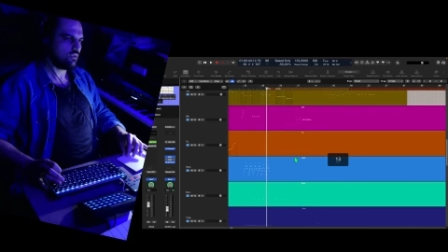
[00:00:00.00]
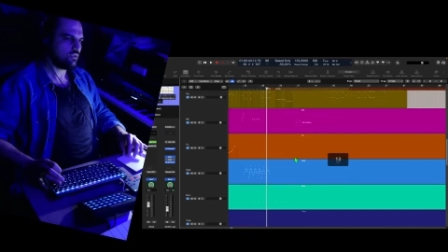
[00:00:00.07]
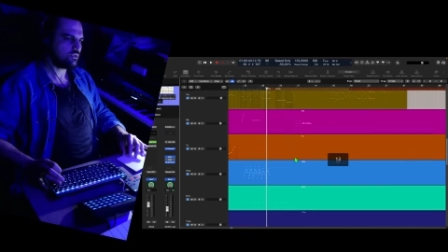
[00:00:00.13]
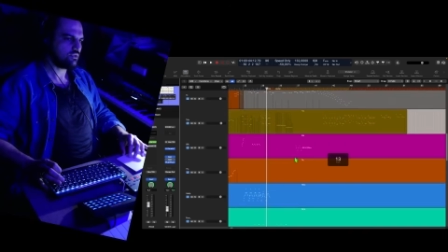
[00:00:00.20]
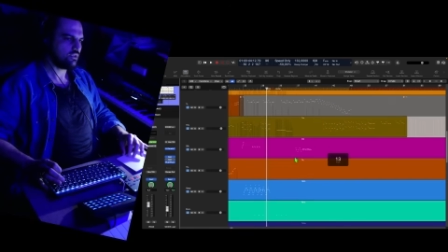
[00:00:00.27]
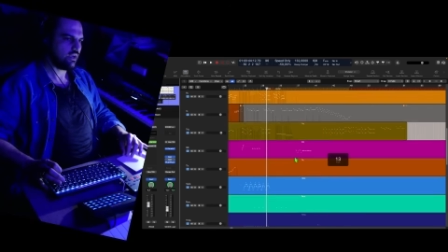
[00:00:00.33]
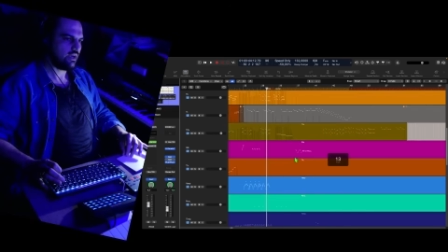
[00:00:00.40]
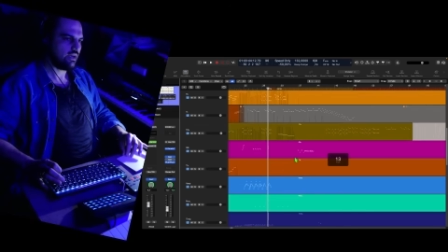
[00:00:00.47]
So
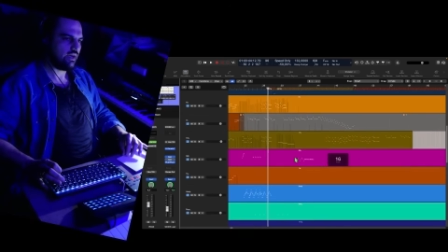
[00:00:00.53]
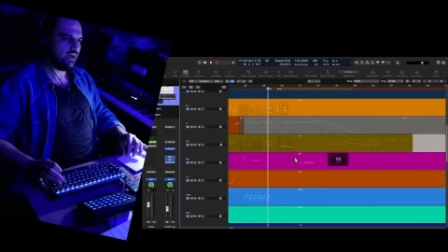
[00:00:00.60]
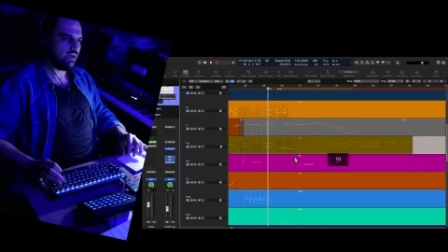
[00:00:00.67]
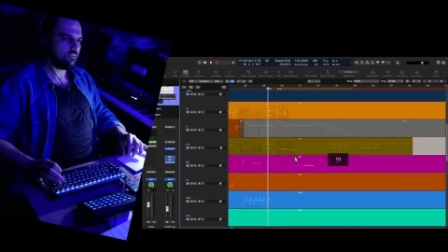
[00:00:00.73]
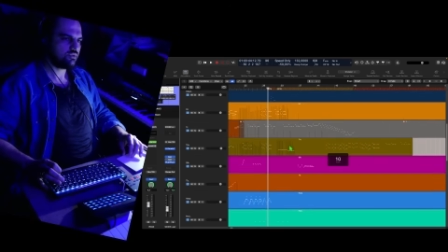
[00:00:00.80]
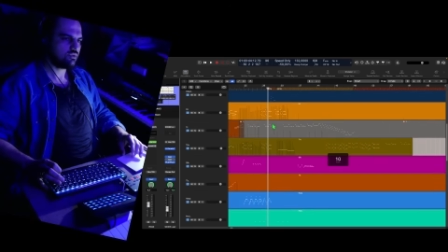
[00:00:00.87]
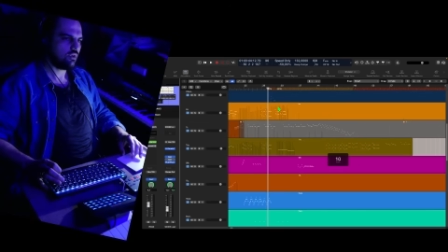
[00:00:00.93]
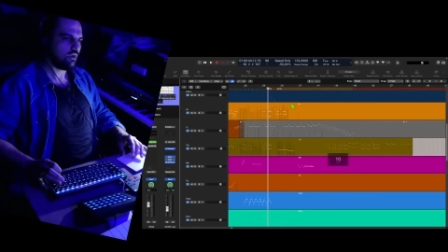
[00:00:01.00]
I'm
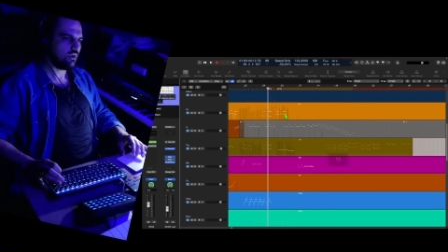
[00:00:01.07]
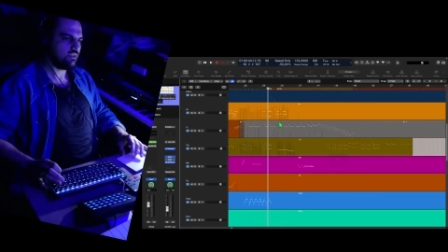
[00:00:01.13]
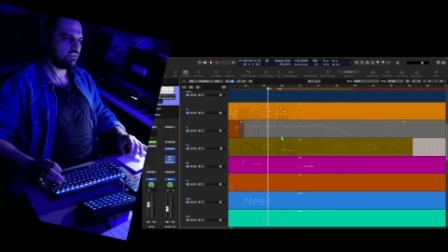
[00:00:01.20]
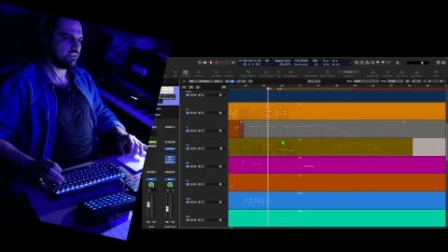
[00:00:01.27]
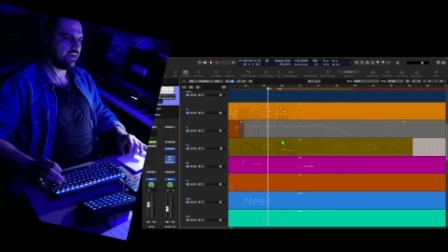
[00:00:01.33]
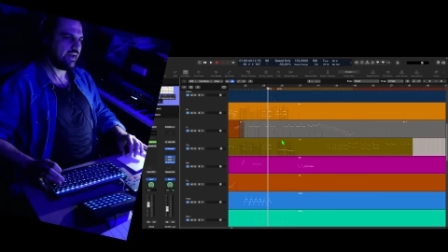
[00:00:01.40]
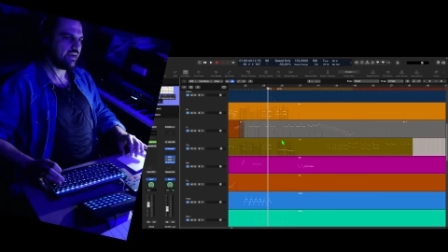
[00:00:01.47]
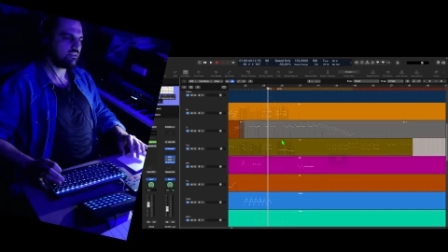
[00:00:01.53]
scoring
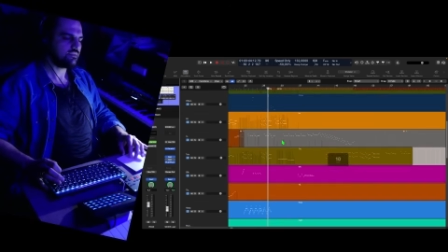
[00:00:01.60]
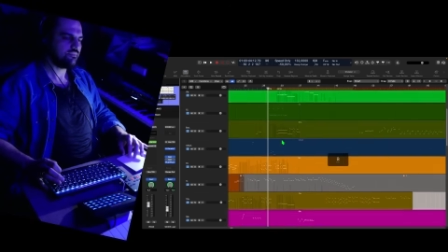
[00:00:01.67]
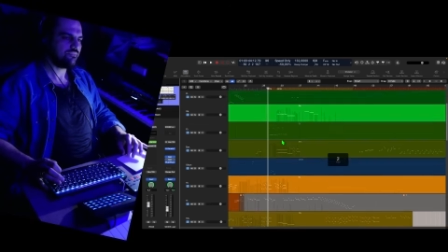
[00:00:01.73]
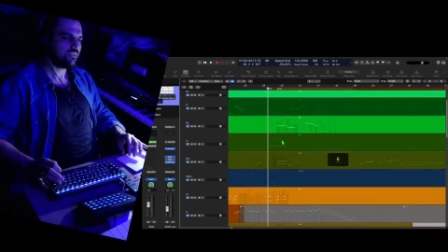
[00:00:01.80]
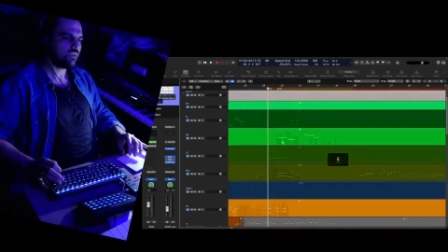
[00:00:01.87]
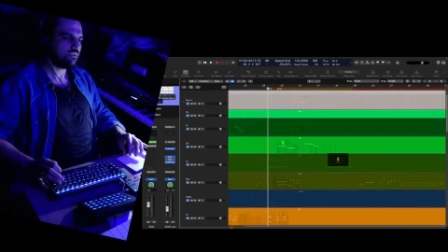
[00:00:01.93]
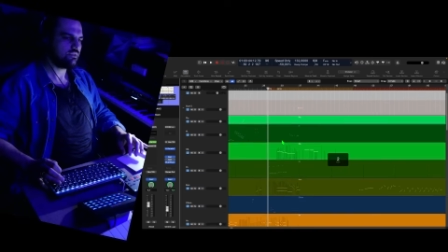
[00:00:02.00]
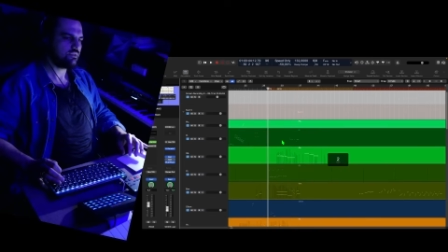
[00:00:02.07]
direct
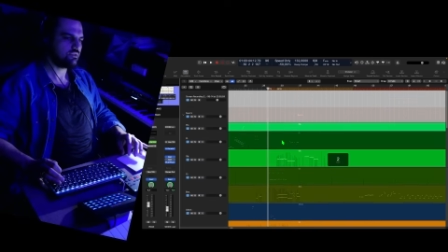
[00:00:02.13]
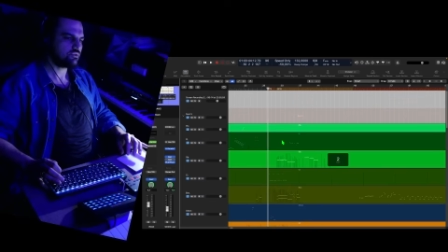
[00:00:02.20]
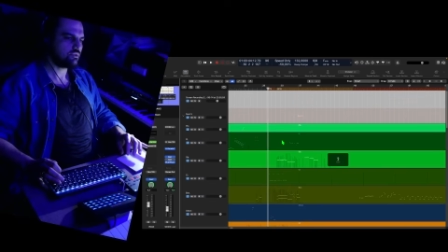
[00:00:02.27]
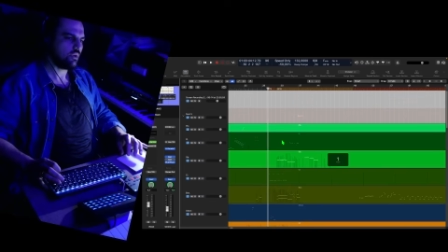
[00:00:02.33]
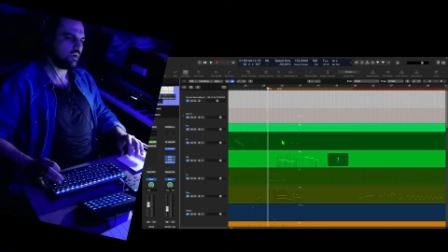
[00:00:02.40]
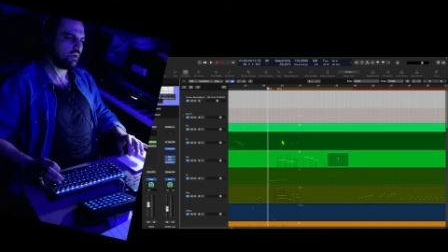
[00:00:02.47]
in the score.